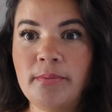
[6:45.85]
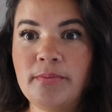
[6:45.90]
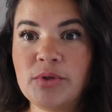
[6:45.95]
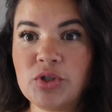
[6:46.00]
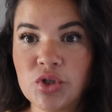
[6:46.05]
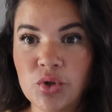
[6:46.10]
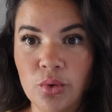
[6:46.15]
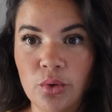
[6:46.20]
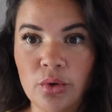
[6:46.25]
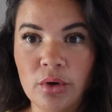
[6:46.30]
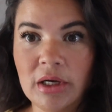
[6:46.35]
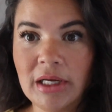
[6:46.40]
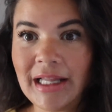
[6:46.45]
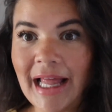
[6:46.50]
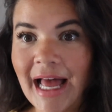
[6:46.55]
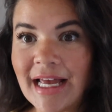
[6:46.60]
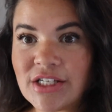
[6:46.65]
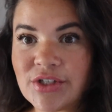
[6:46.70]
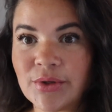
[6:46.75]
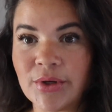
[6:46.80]
school
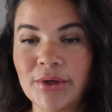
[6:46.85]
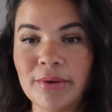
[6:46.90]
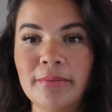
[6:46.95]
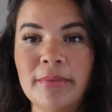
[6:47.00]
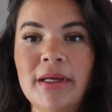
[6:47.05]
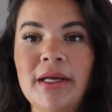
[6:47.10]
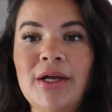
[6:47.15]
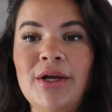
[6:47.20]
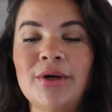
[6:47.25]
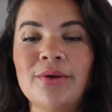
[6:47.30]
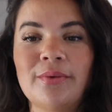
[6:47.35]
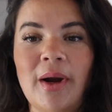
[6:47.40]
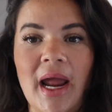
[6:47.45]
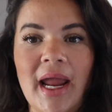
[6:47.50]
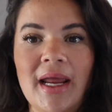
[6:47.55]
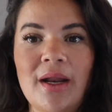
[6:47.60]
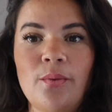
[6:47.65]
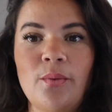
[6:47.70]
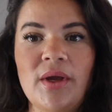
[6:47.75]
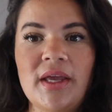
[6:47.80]
classroom, right?